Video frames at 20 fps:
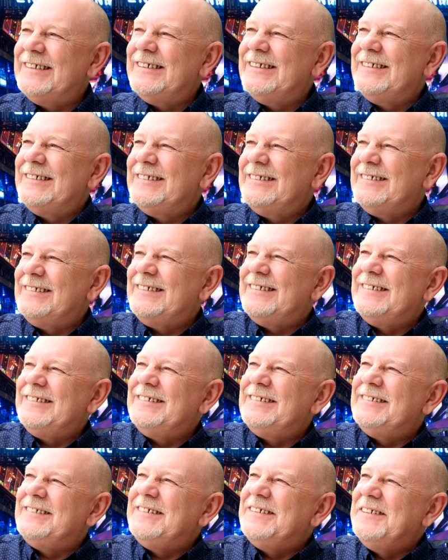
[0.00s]

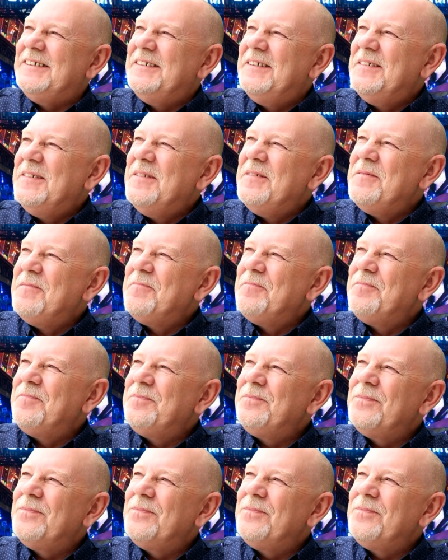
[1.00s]
Nothing is said.